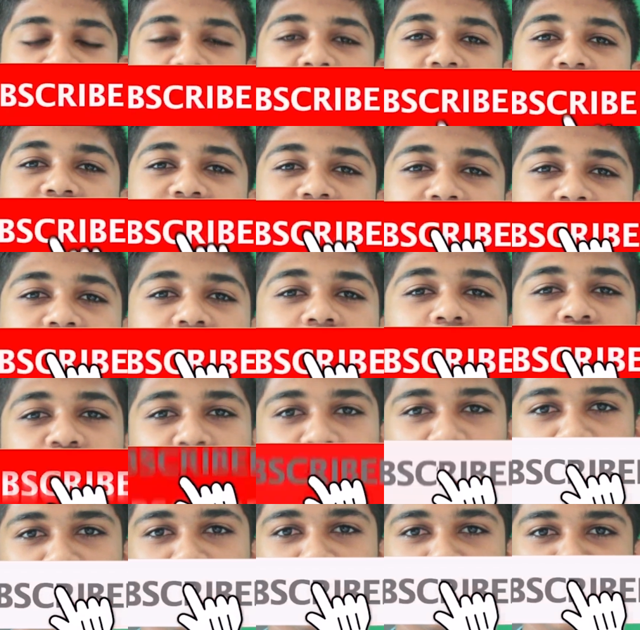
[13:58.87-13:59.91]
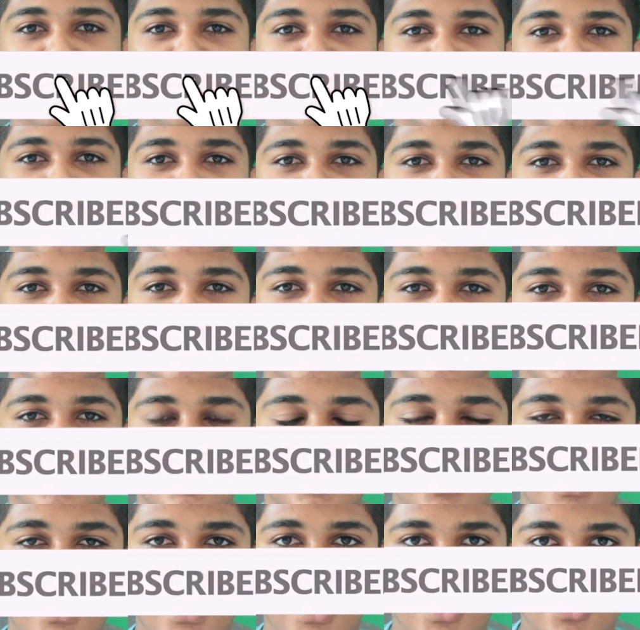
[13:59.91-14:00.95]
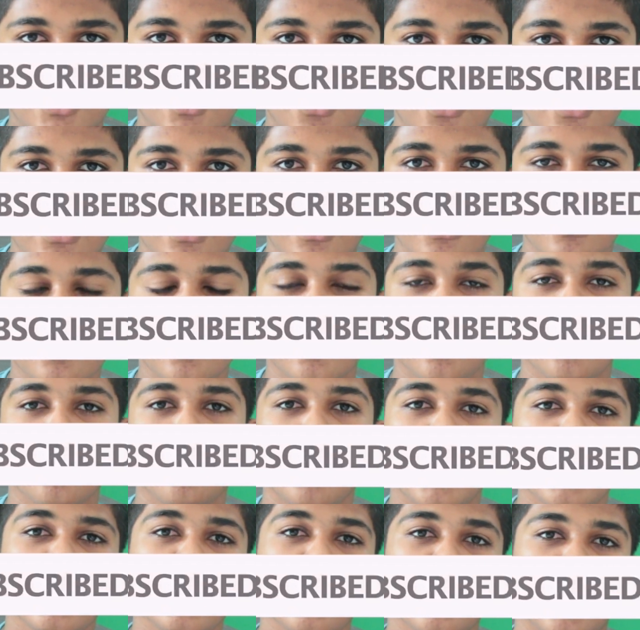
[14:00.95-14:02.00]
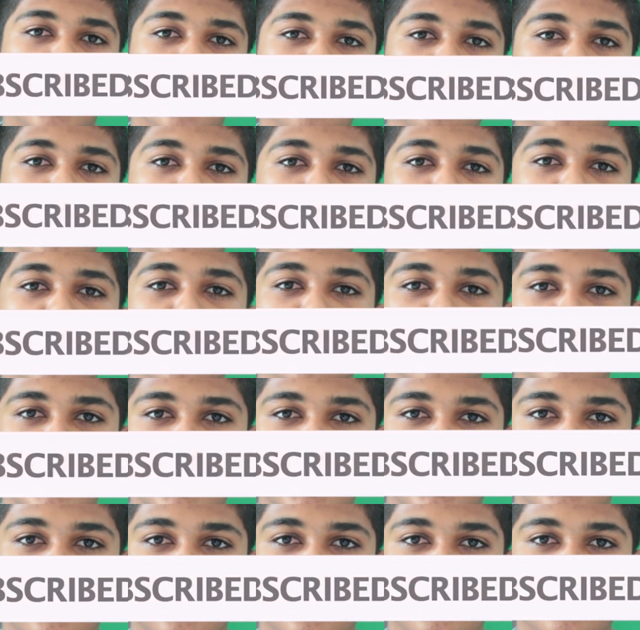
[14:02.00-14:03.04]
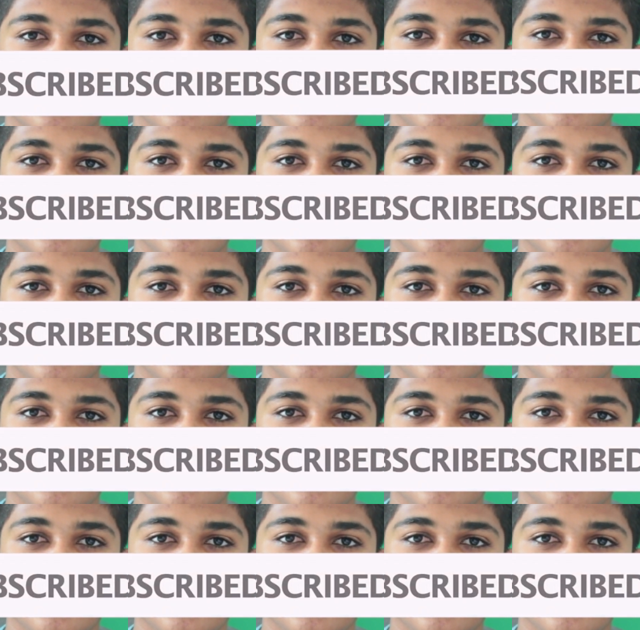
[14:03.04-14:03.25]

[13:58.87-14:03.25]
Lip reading: And turn on bell notifications so you'll know when I upload a video.